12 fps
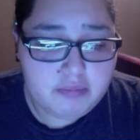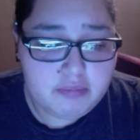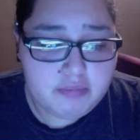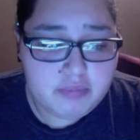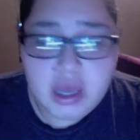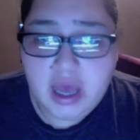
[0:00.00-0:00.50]

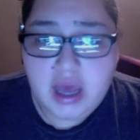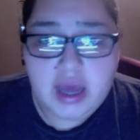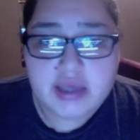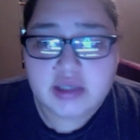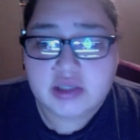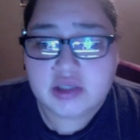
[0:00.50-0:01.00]
yeah,
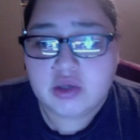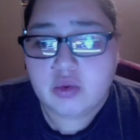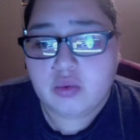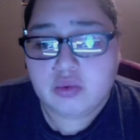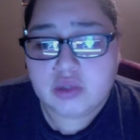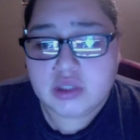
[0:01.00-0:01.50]
I still
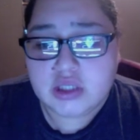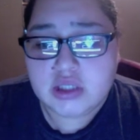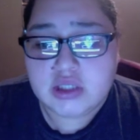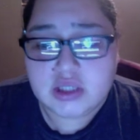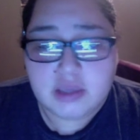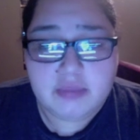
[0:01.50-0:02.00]
see
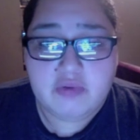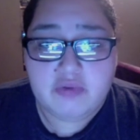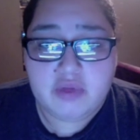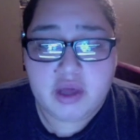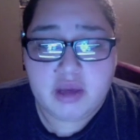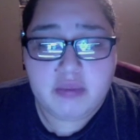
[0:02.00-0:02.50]
some of
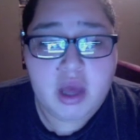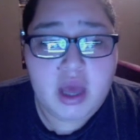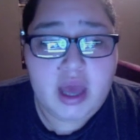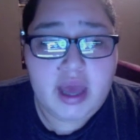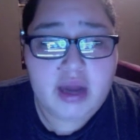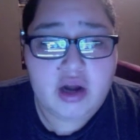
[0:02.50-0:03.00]
them.
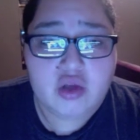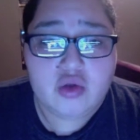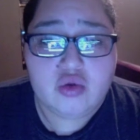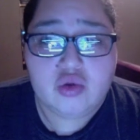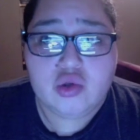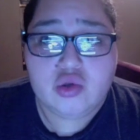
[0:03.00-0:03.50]
And on
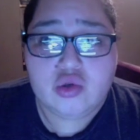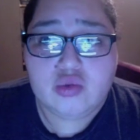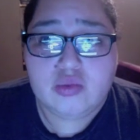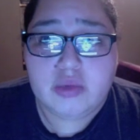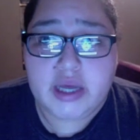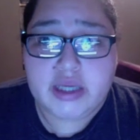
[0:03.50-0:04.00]
YouTube,
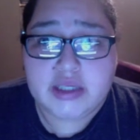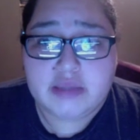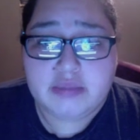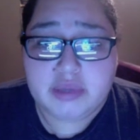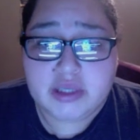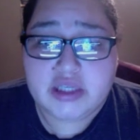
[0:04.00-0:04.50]
as in
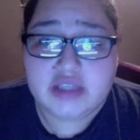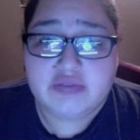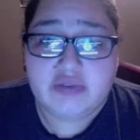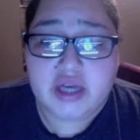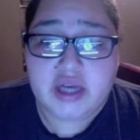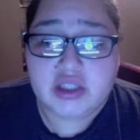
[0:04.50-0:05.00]
plus size
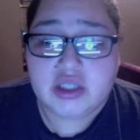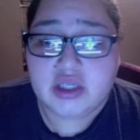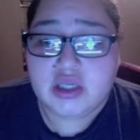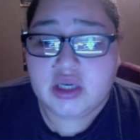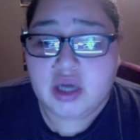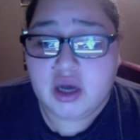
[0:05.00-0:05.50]

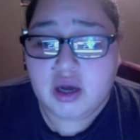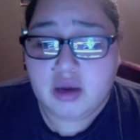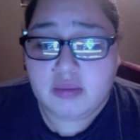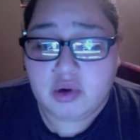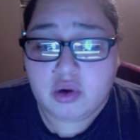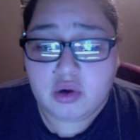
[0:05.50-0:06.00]
fashion
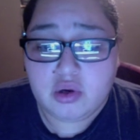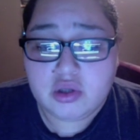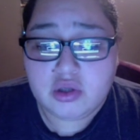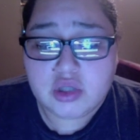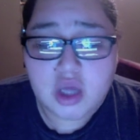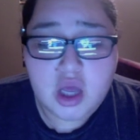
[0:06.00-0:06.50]

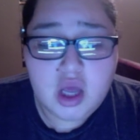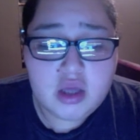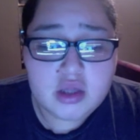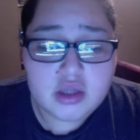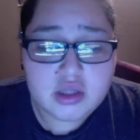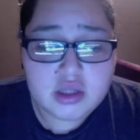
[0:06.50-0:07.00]
girls,
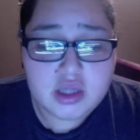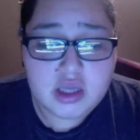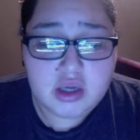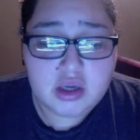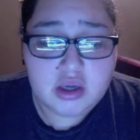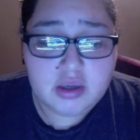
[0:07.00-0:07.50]

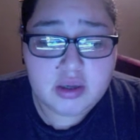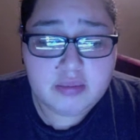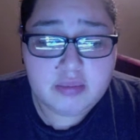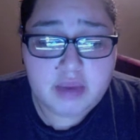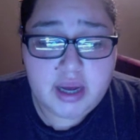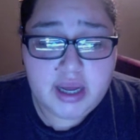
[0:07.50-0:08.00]

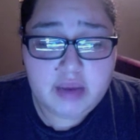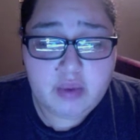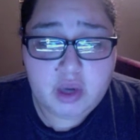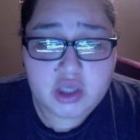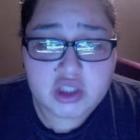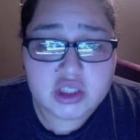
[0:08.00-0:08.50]
I
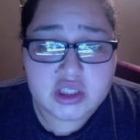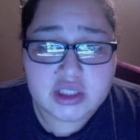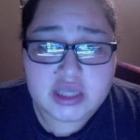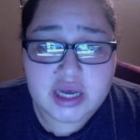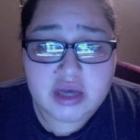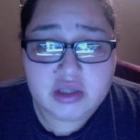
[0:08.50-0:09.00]
watch The
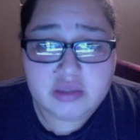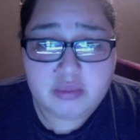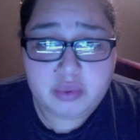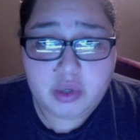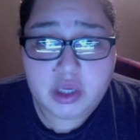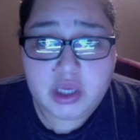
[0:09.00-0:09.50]
Style
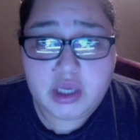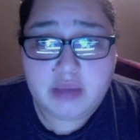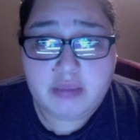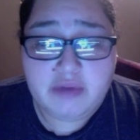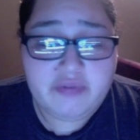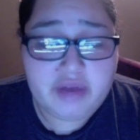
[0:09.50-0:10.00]
Supreme,
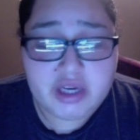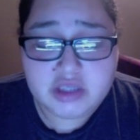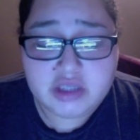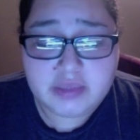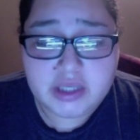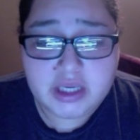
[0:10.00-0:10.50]

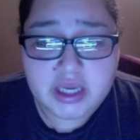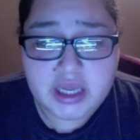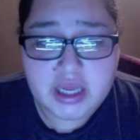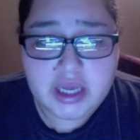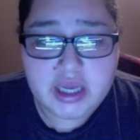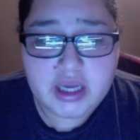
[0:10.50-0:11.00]
Unfashionably
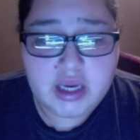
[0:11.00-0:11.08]
Late.